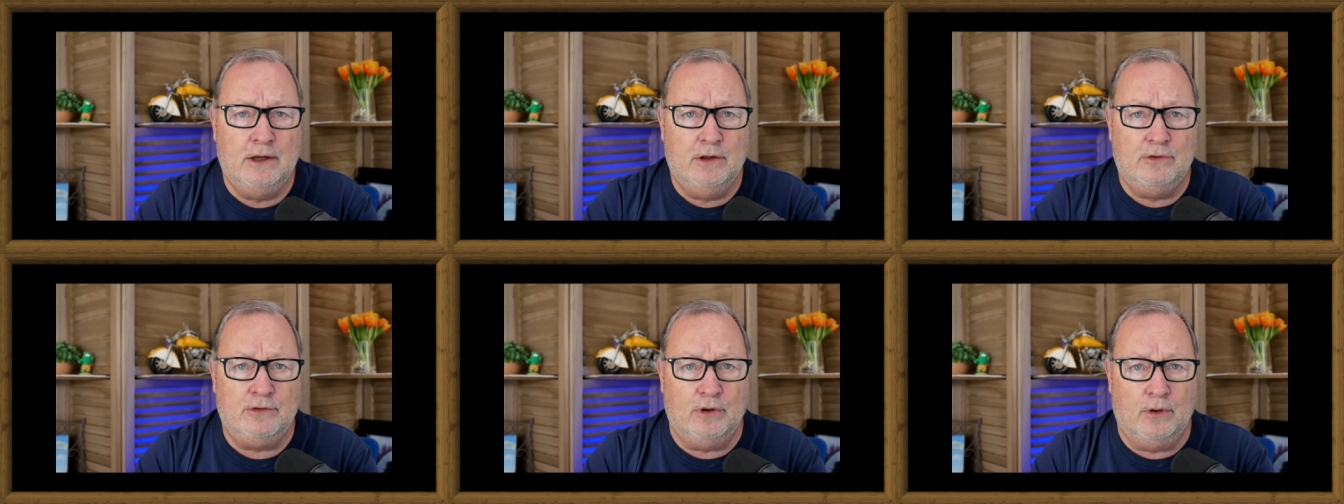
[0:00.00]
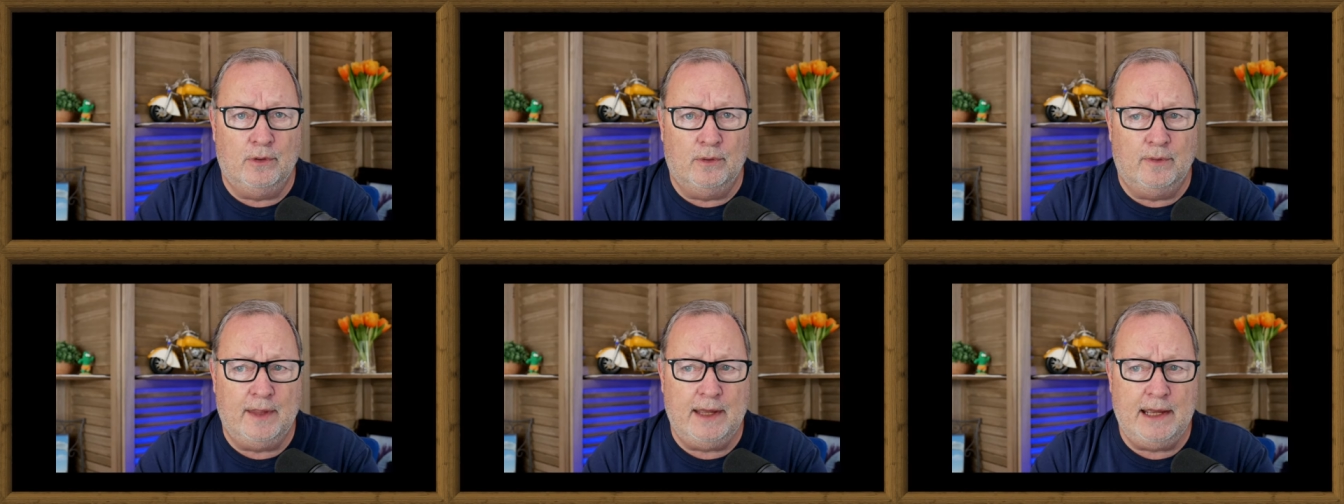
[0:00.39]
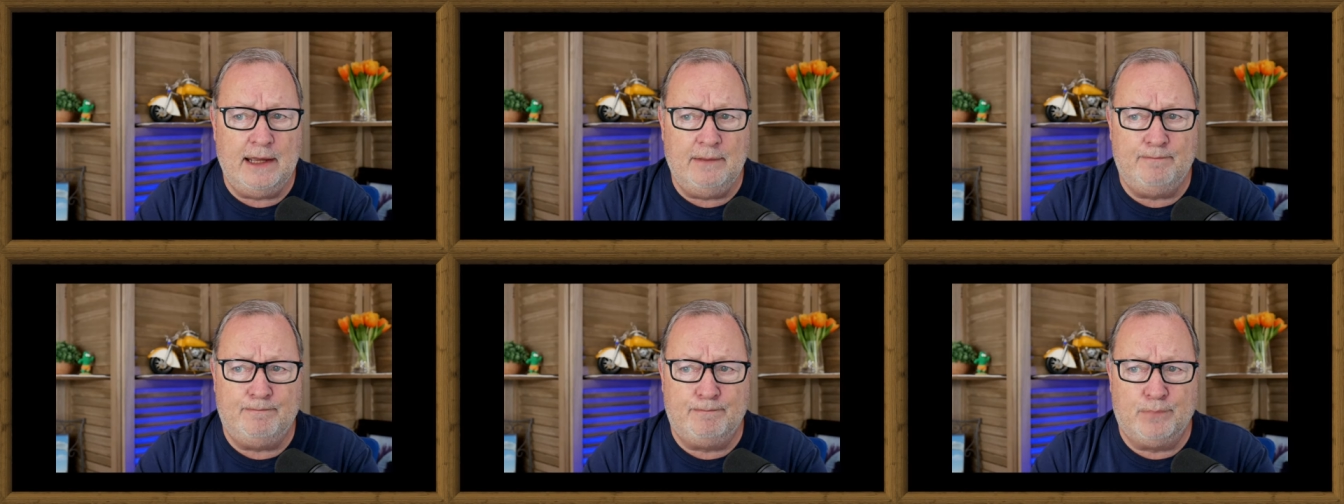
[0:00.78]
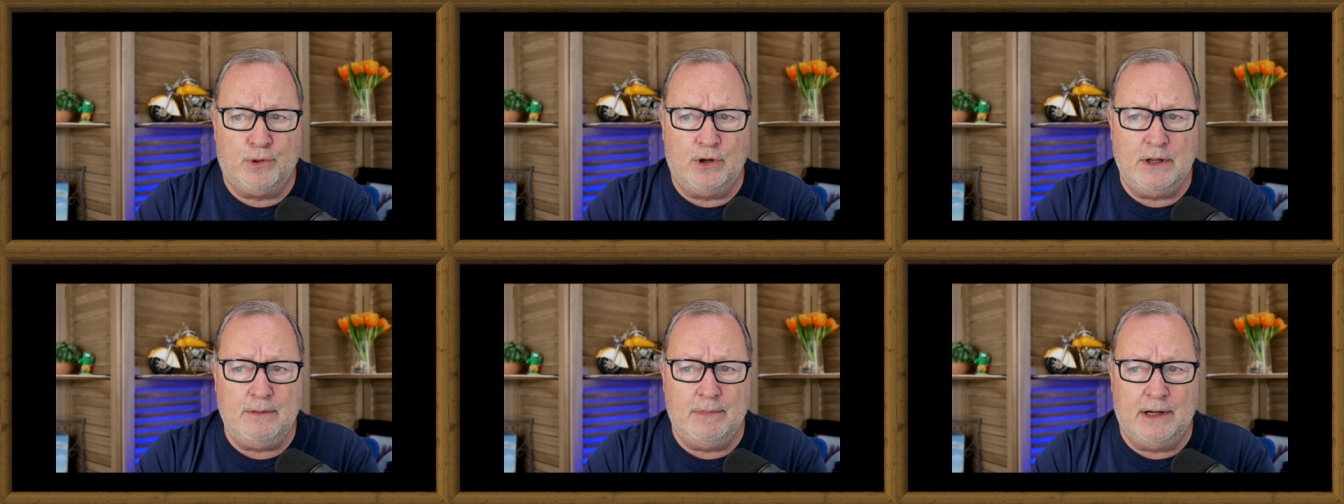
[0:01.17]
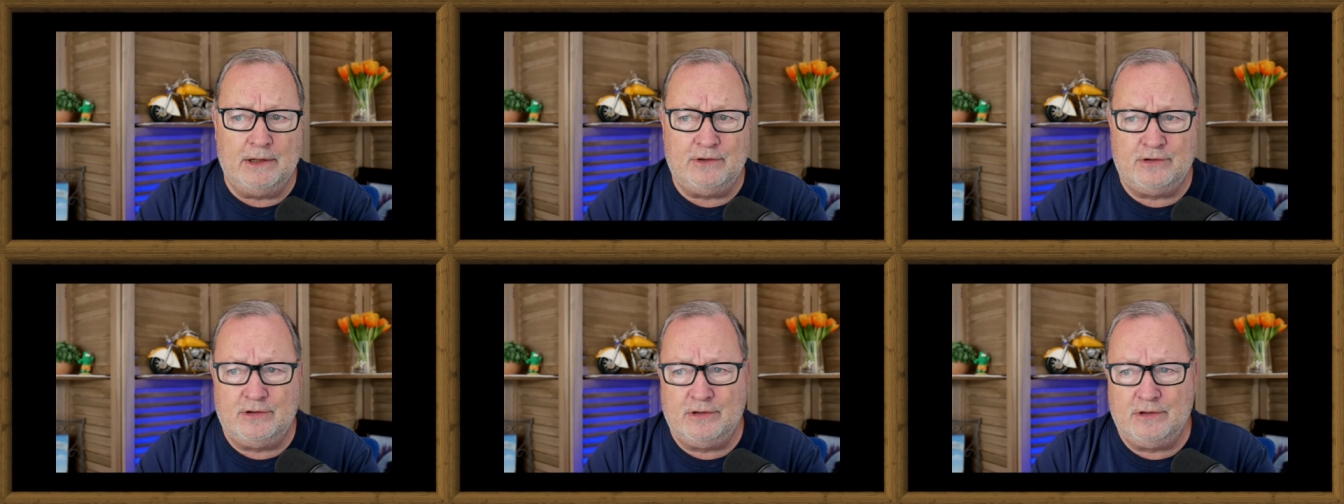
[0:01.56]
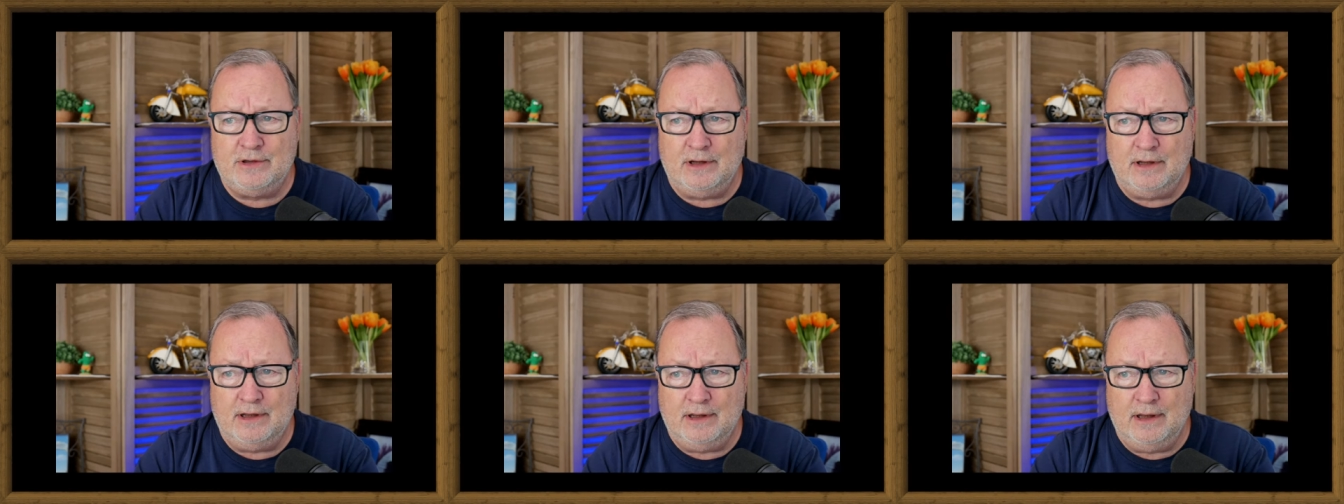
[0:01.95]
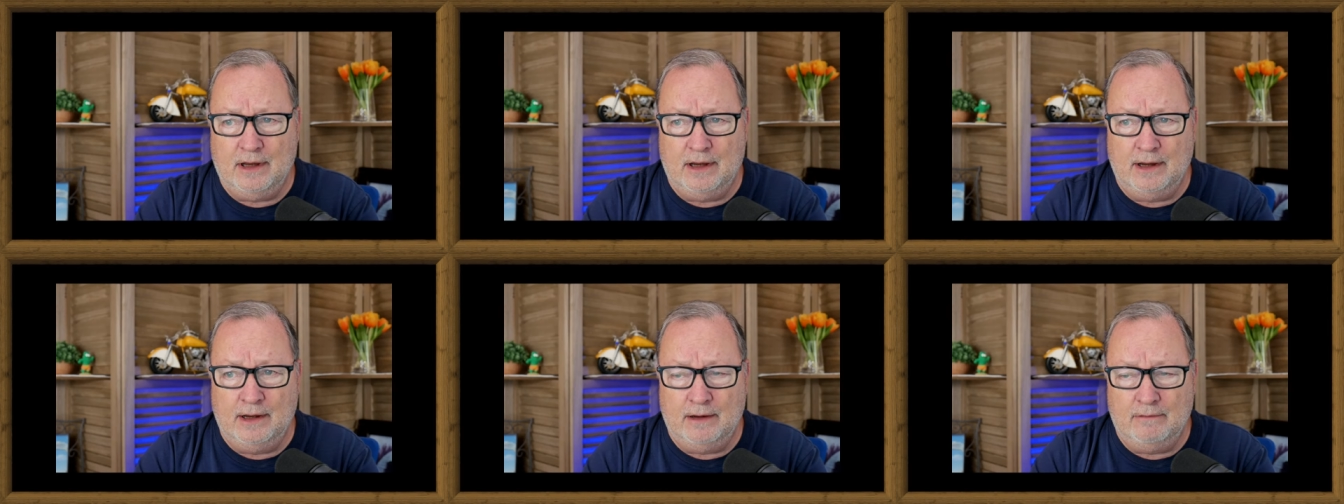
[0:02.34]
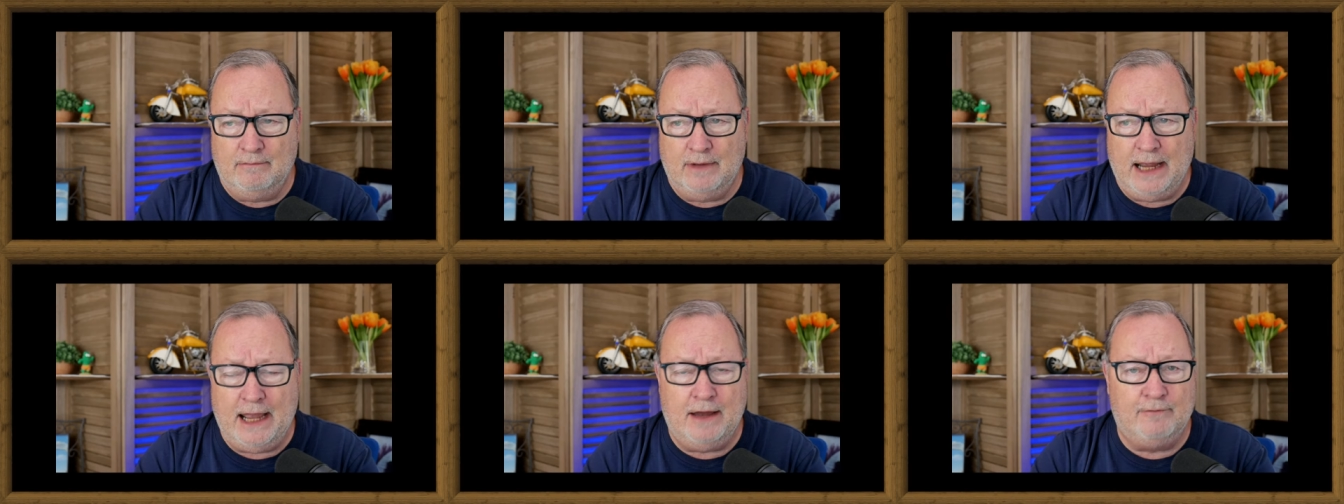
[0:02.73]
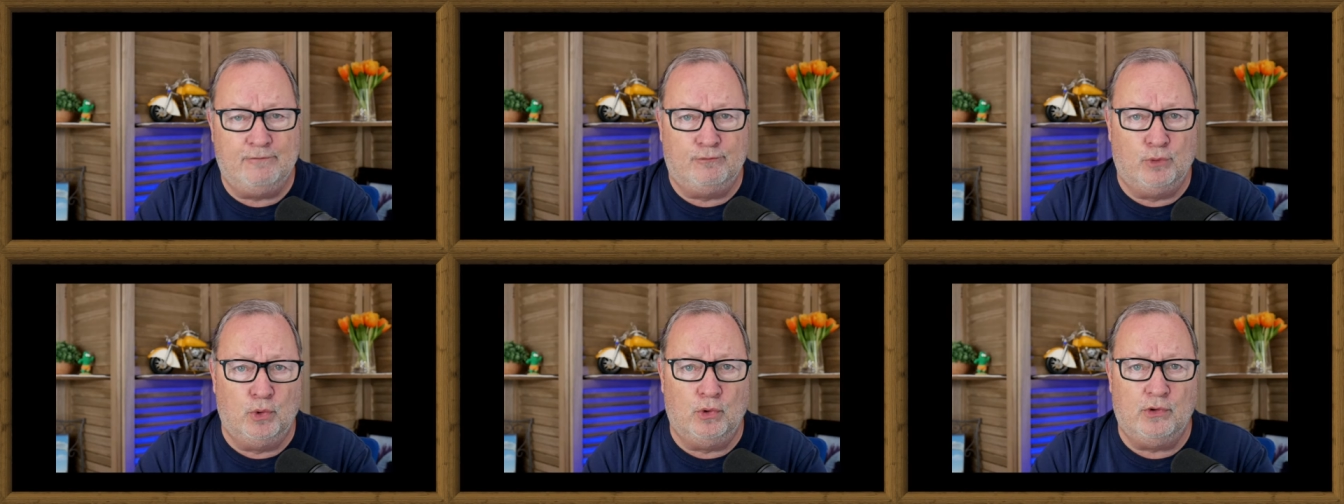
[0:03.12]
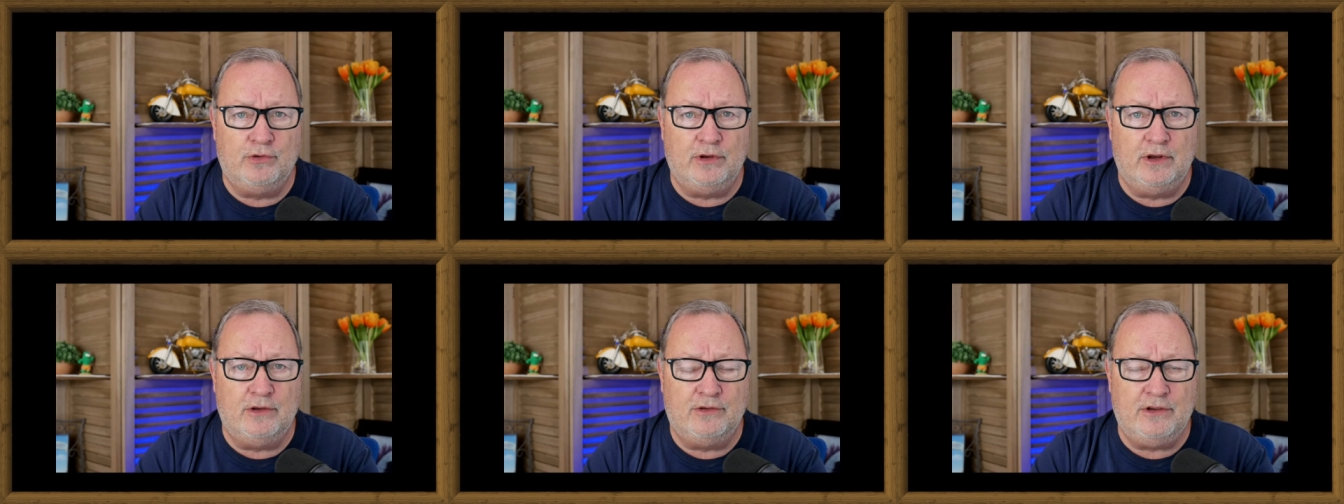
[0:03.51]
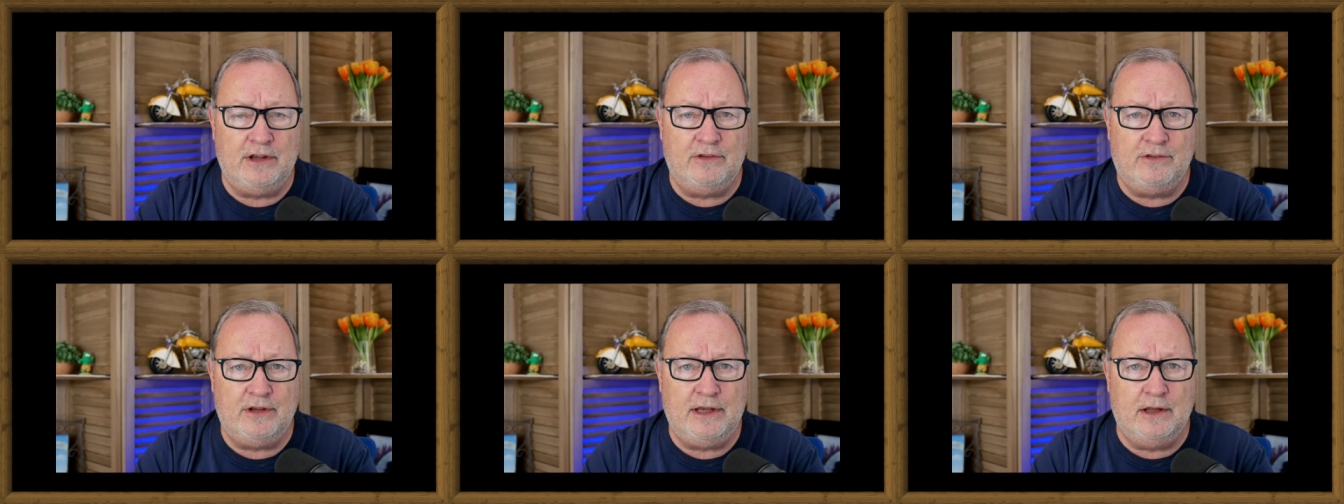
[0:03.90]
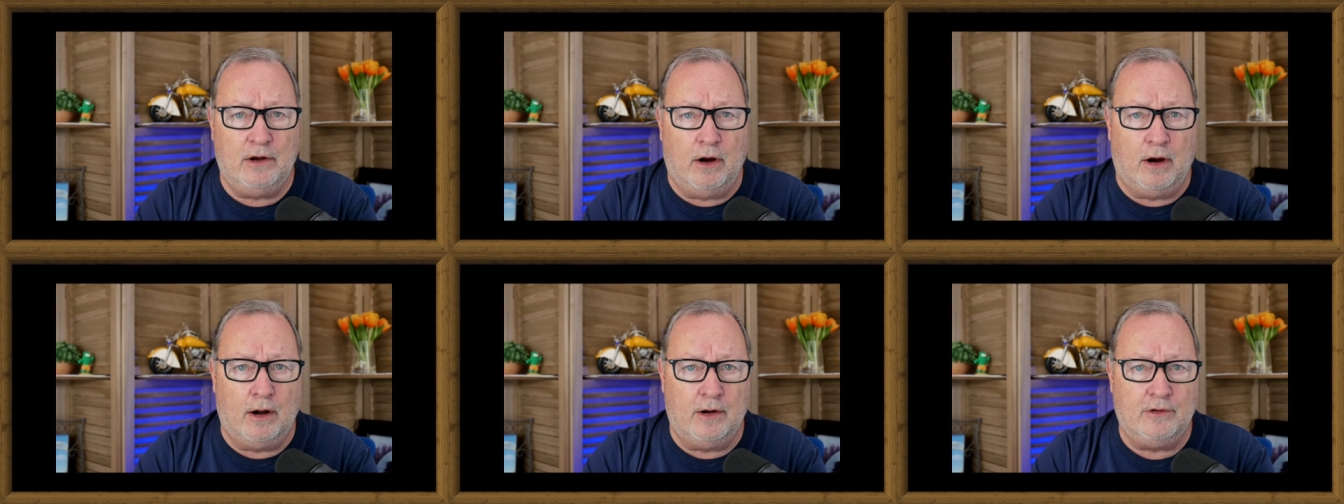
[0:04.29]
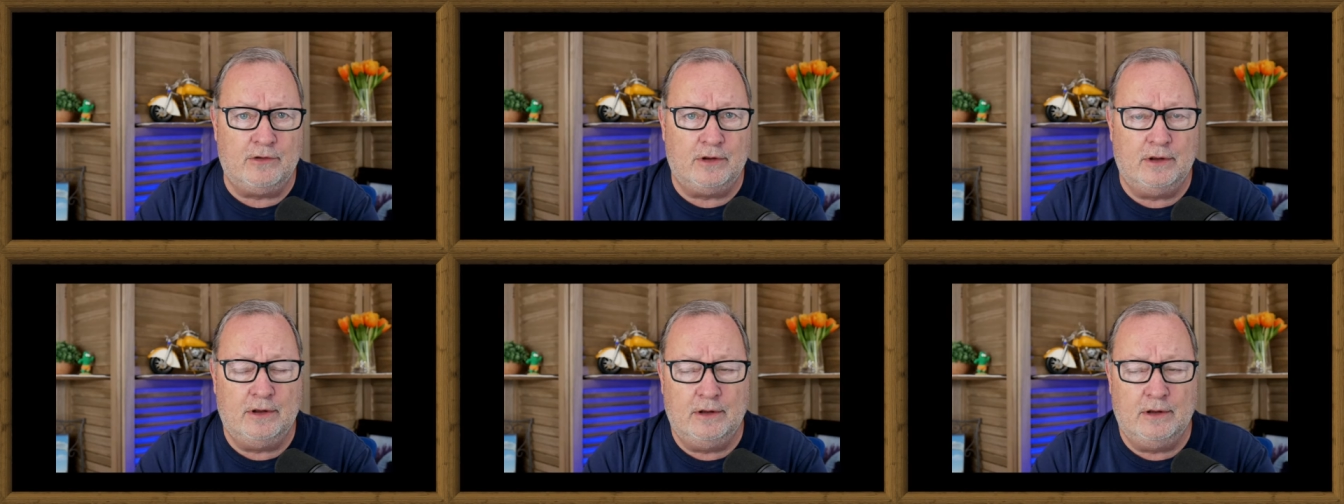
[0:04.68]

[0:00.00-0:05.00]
So they pretty much uh, have rules in the CC&Rs